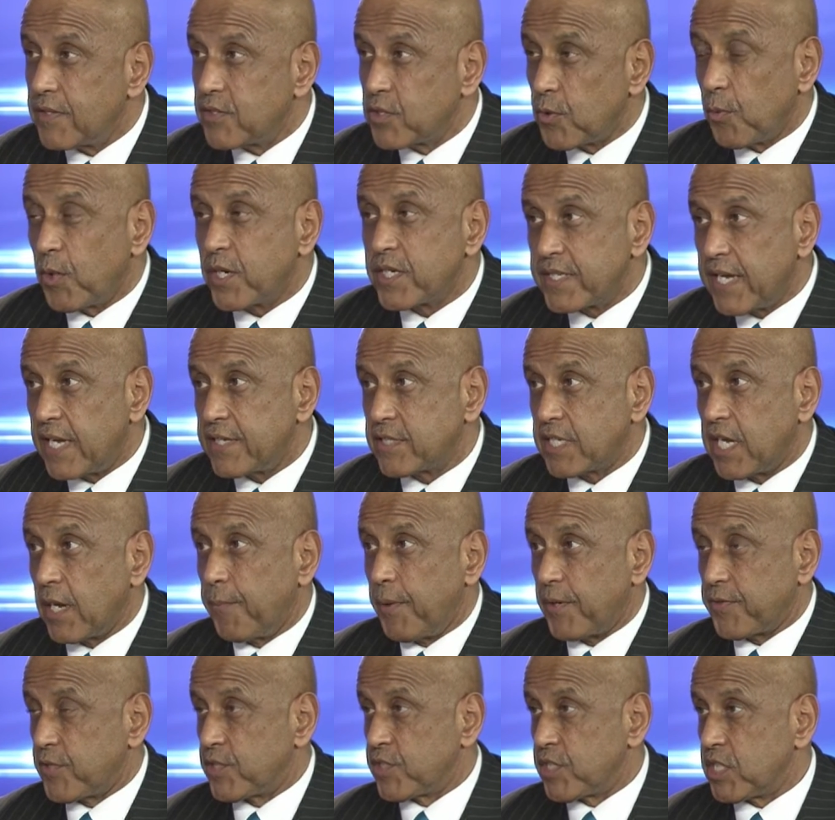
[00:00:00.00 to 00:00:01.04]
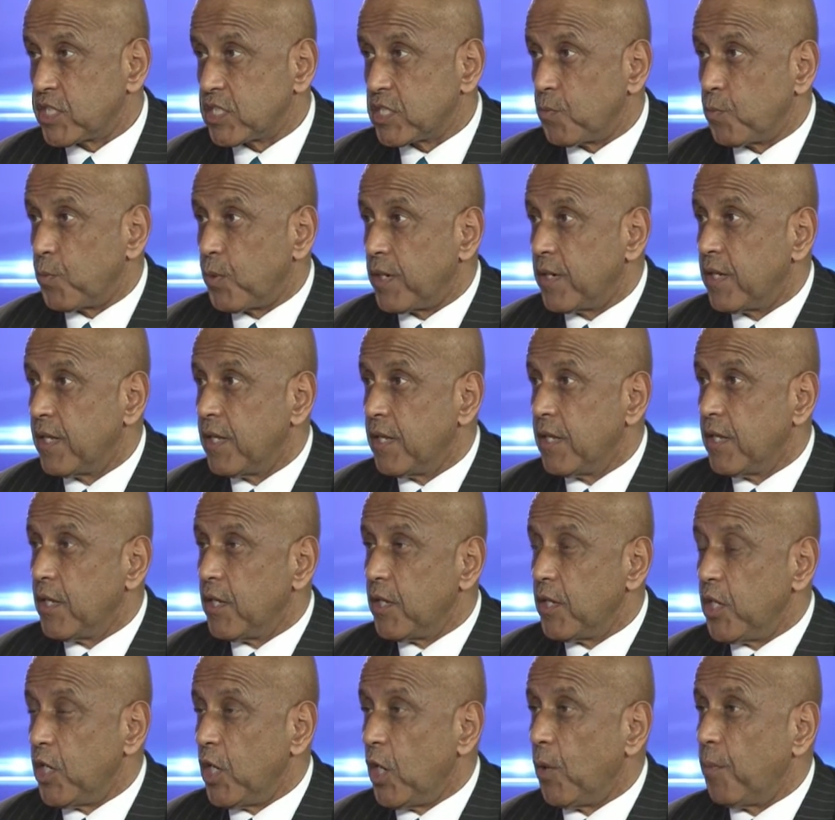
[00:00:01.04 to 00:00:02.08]
So what does that say about the system when,
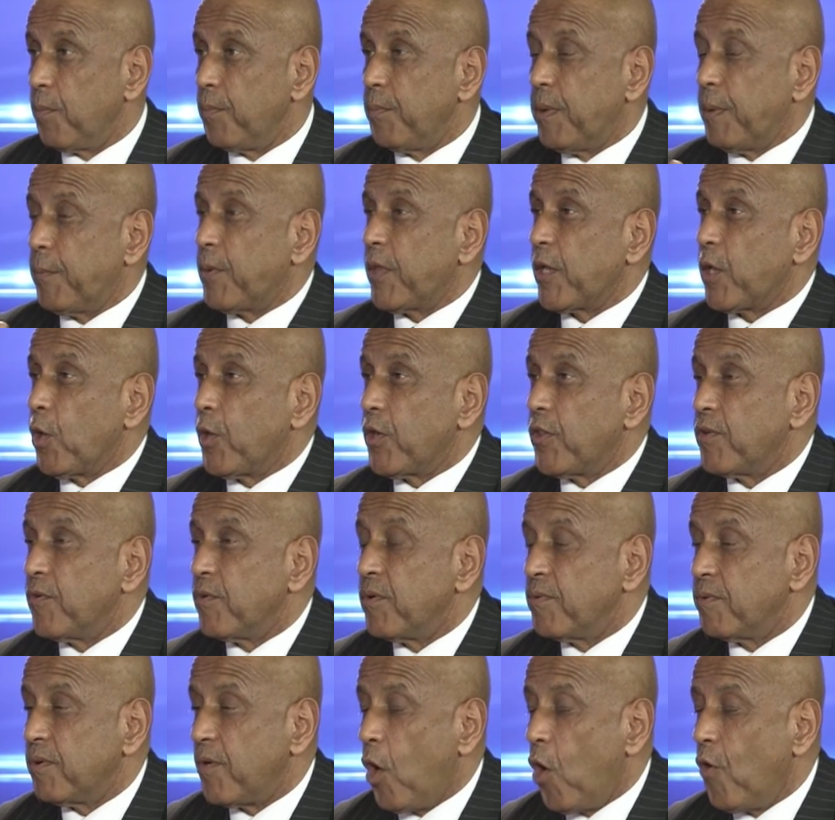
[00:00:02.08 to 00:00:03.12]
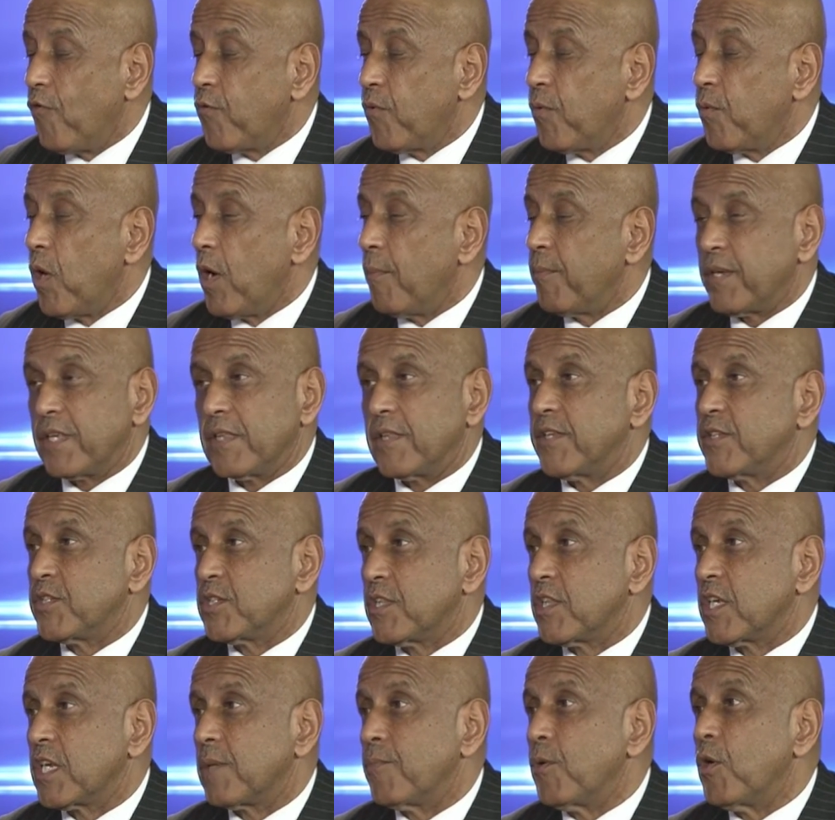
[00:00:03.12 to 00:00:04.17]
you know, people that go to the overwhelmingly
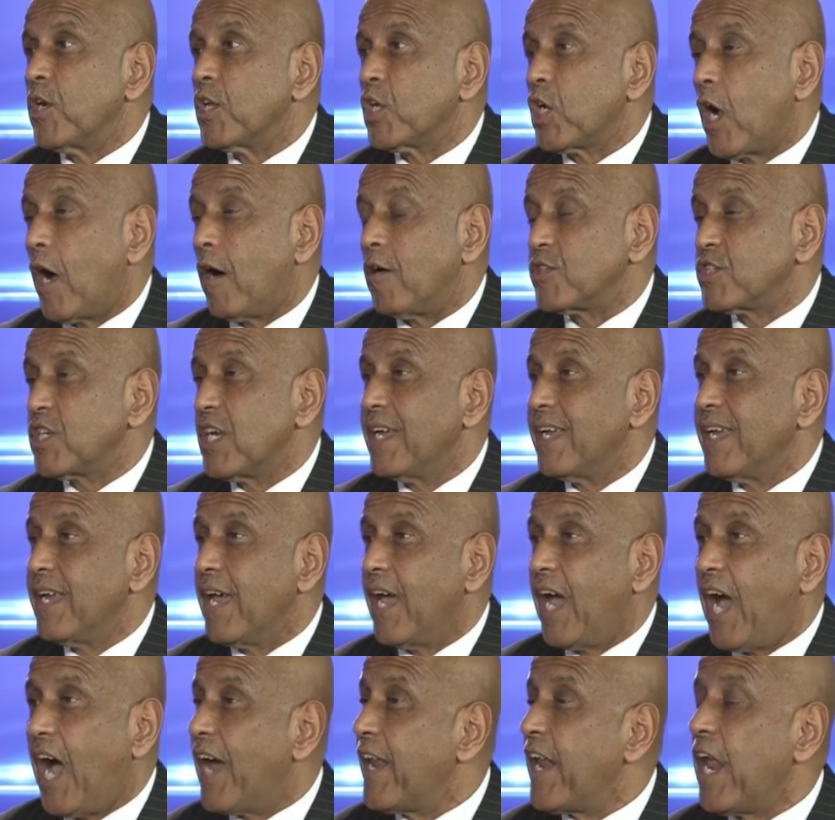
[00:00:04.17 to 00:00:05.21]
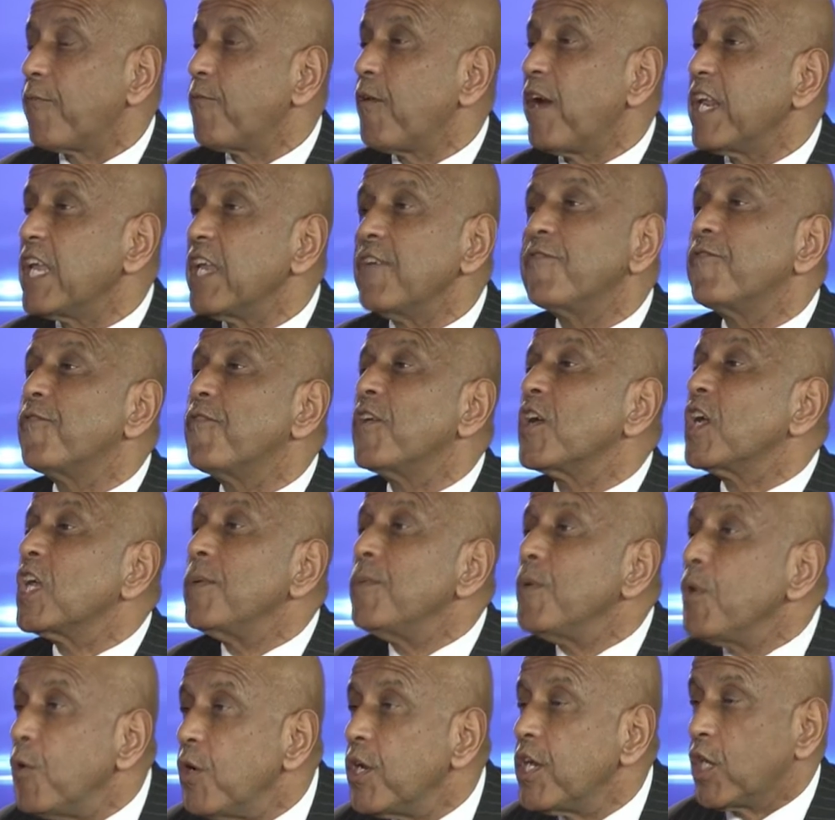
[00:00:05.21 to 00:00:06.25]
to the community college are not ready even for
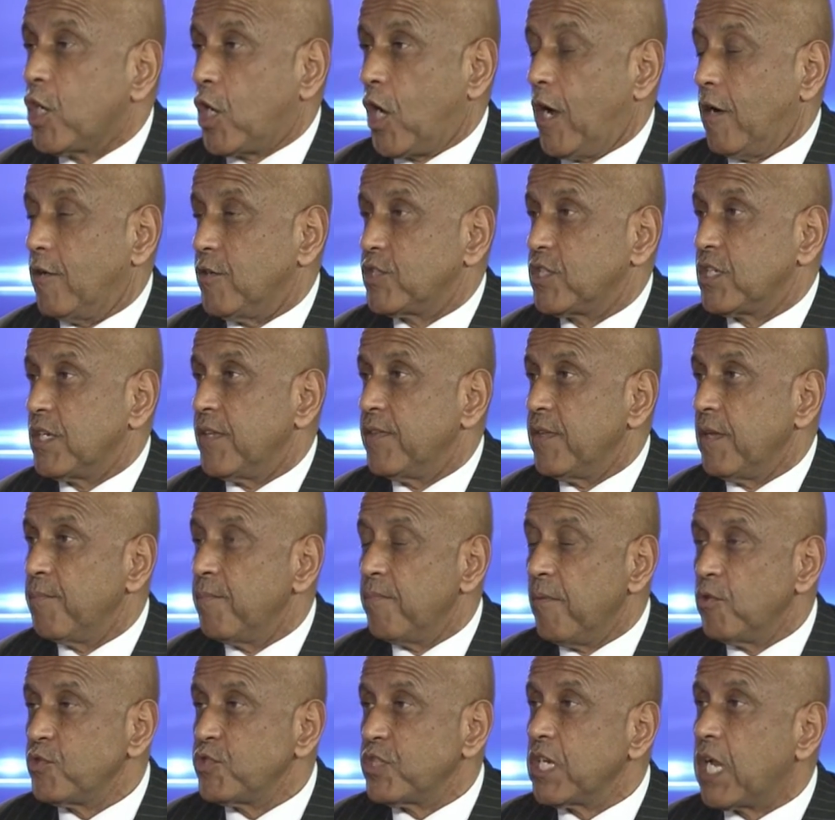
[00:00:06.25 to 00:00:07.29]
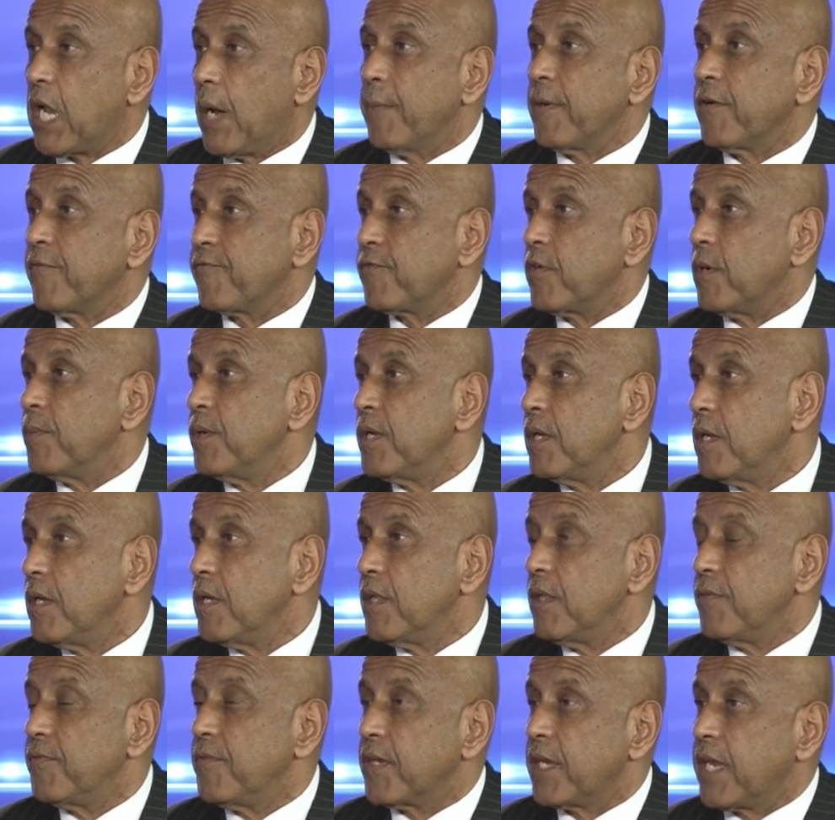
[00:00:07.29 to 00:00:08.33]
community college, and they're mostly coming from
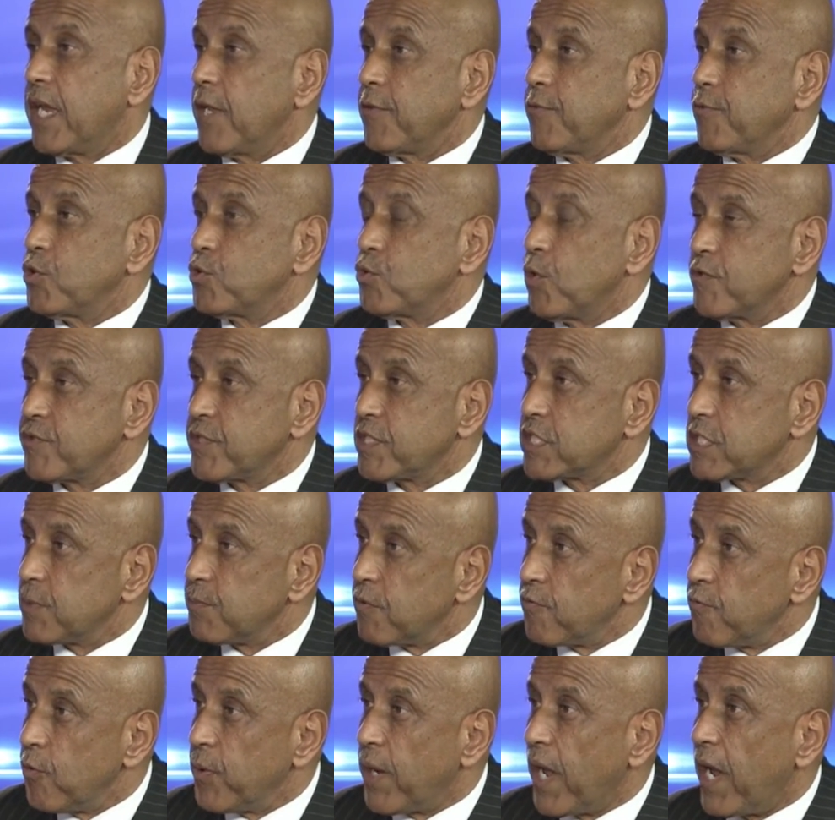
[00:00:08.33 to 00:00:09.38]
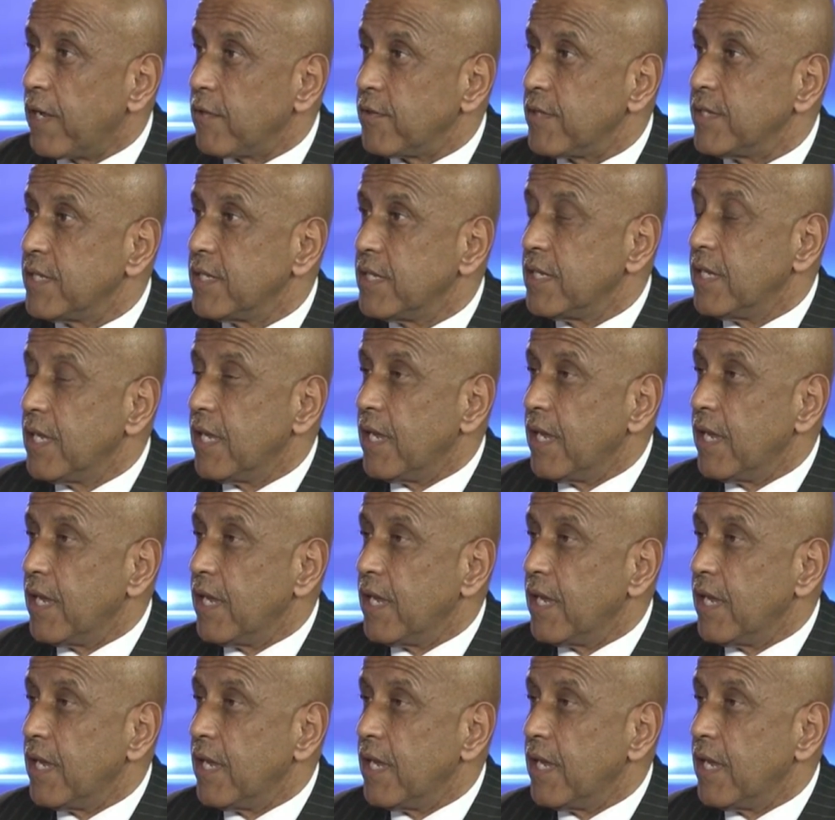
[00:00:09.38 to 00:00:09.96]
the K through 12 system in Rhode Island.